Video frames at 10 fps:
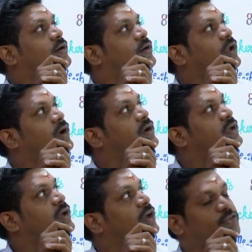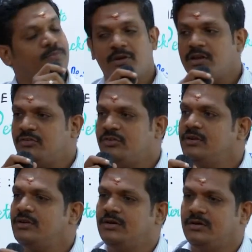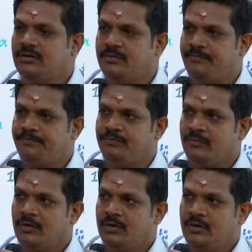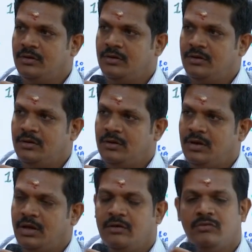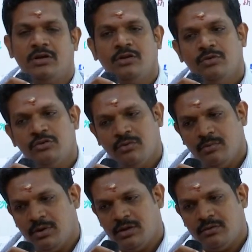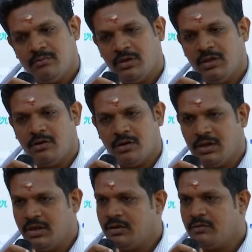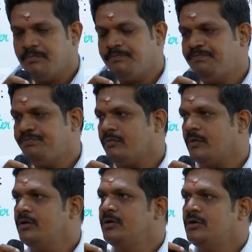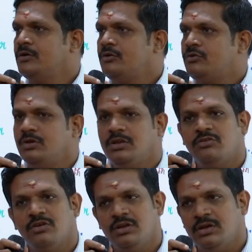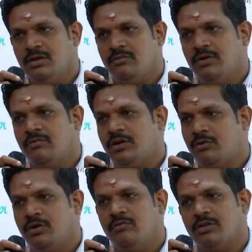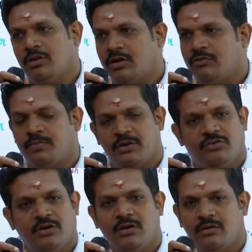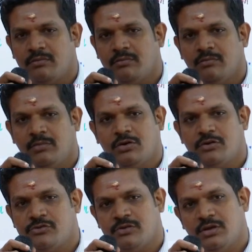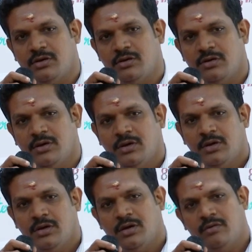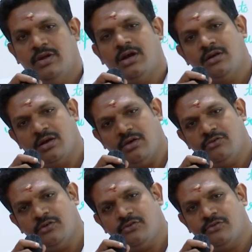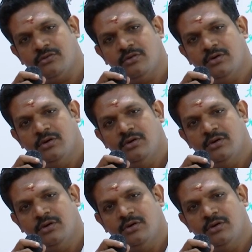Regarding exploration, I have done UHV-I by online. So initially, we were doing with a lot of pressure because we had classes.